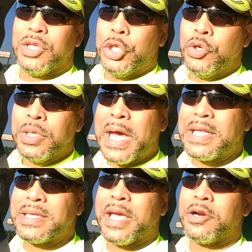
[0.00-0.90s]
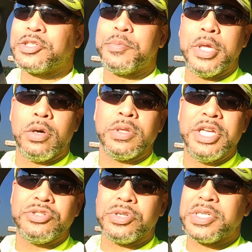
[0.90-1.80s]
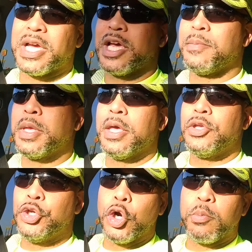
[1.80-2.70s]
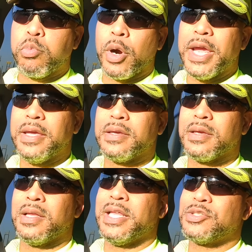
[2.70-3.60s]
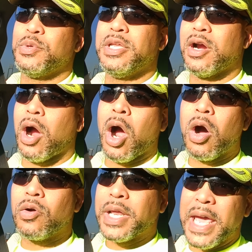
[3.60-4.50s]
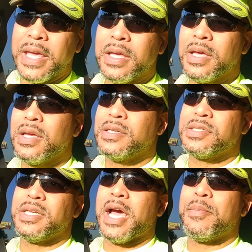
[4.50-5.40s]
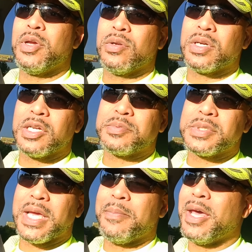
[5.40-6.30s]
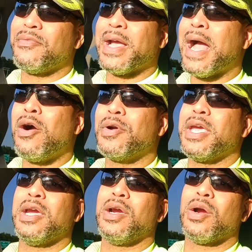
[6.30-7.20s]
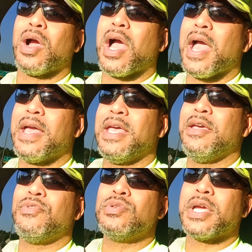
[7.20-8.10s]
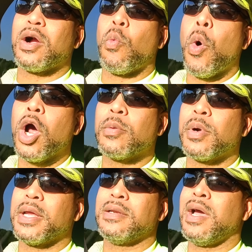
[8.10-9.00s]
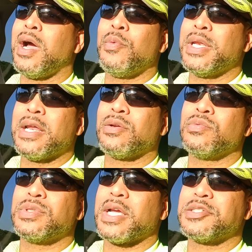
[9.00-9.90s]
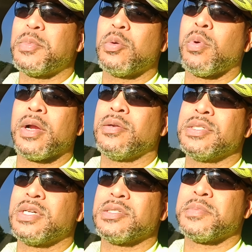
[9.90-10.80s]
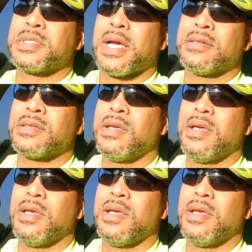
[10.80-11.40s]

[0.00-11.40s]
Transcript: You're not there to be on leisure time. Your break, unless we there all day, should not be on the customer's time. Matter of fact, I don't care if you take a water break. Nah, we're not gonna take a smoke break on this customer's house.